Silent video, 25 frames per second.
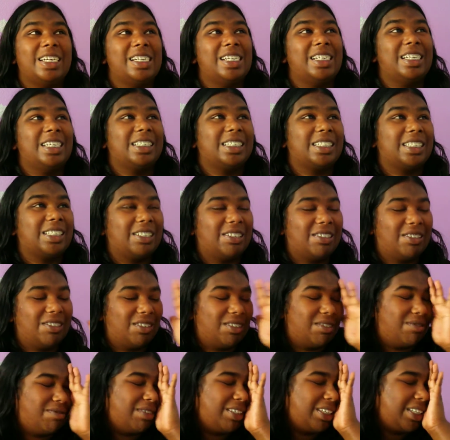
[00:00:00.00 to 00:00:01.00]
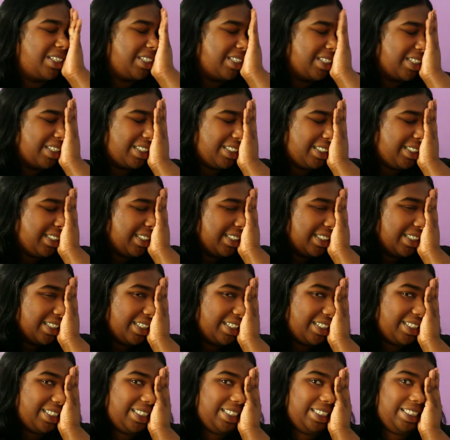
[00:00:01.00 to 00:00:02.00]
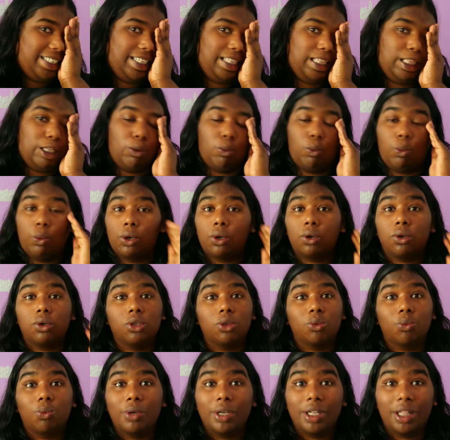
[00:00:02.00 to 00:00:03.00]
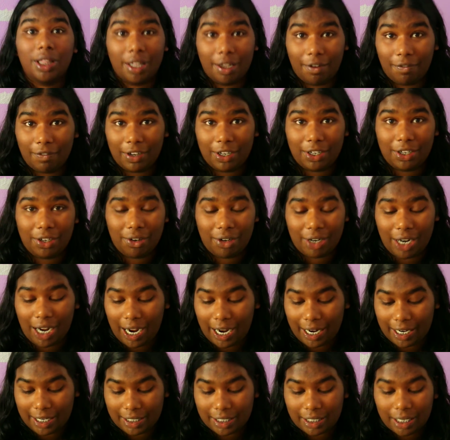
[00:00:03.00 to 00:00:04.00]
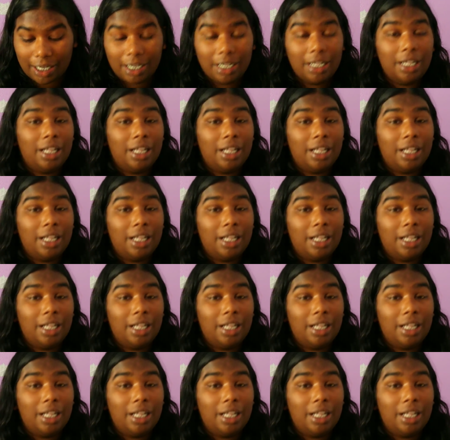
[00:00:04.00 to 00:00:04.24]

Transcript: And oh my goodness, it's the world we live in, you guys.